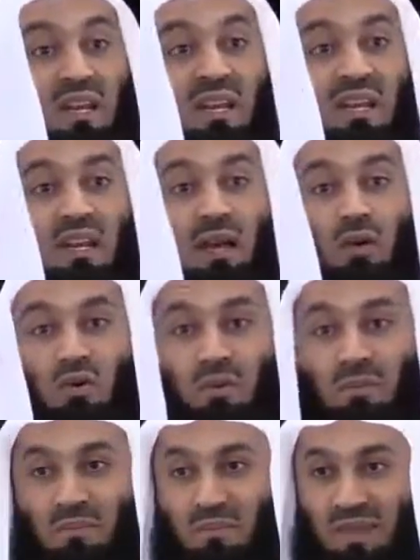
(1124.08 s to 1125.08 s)
min
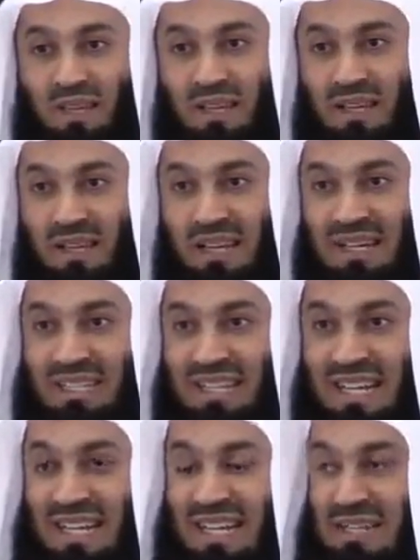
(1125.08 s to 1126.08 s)
an-nawm.
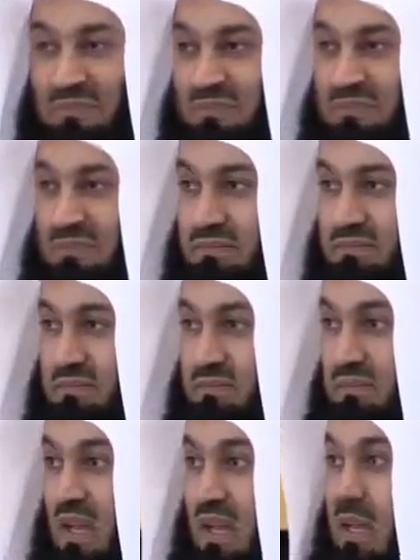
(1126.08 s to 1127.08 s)
Indeed,
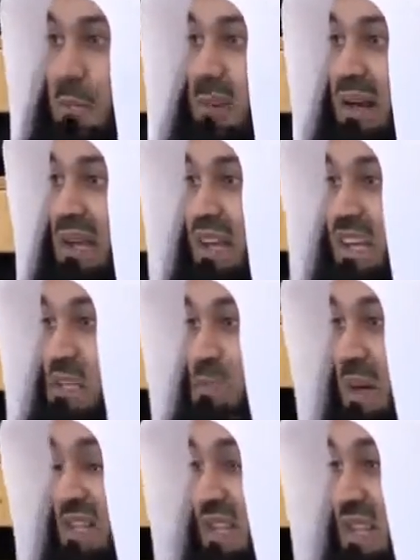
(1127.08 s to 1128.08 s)
prayer is
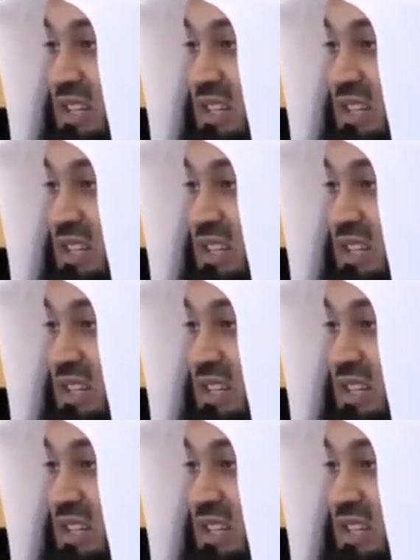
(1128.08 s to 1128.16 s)
better